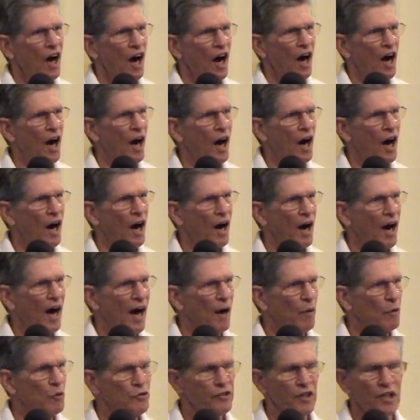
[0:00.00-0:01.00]

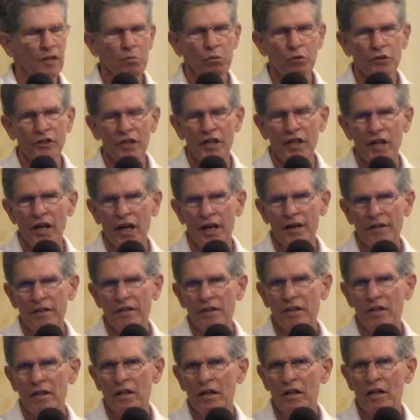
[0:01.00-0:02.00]
I was able to get
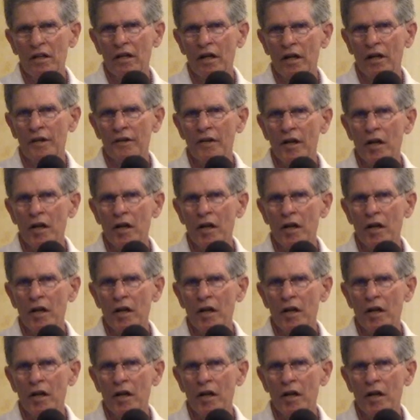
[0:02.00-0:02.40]
a